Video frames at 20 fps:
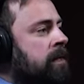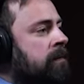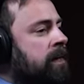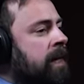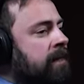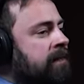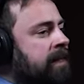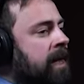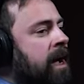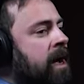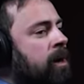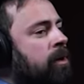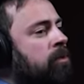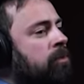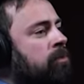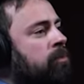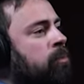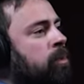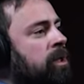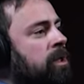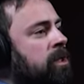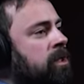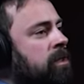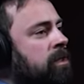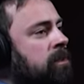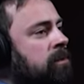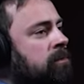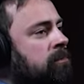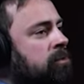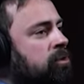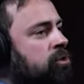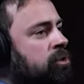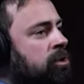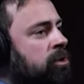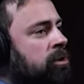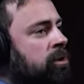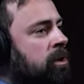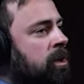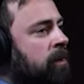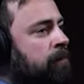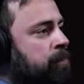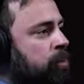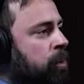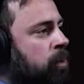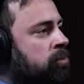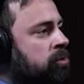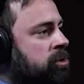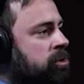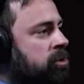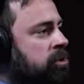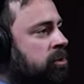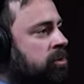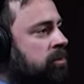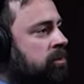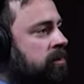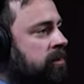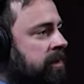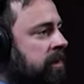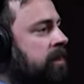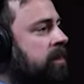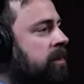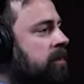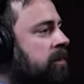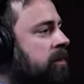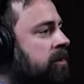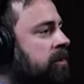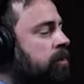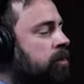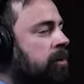That's how we should approach sin in this